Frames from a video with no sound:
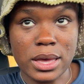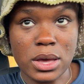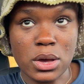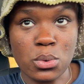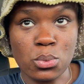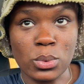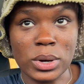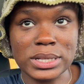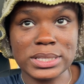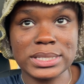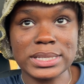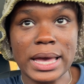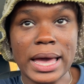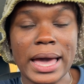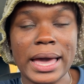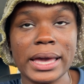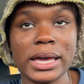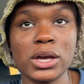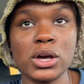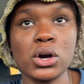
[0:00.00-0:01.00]
Once
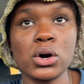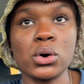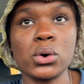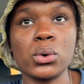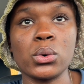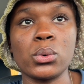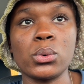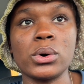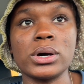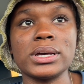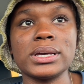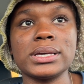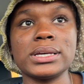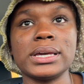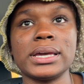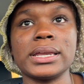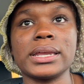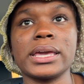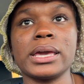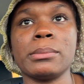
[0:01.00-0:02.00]
I go
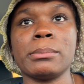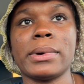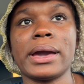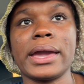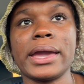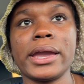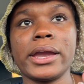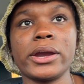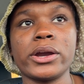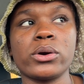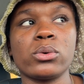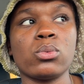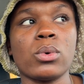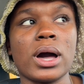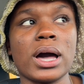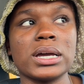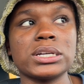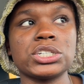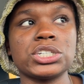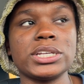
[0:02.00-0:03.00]
and get my hair
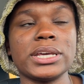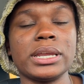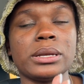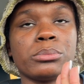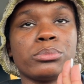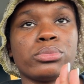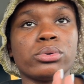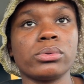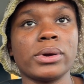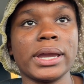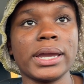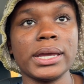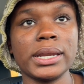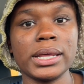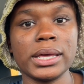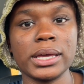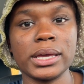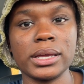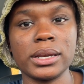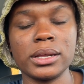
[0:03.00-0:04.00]
washed and
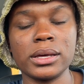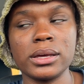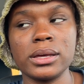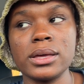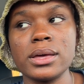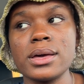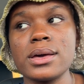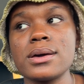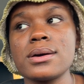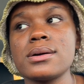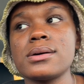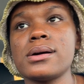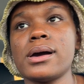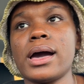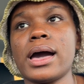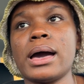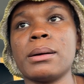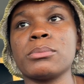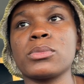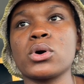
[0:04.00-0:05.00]
braided,
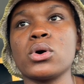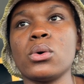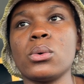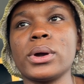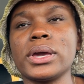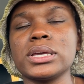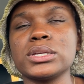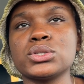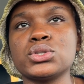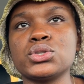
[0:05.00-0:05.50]
I'm going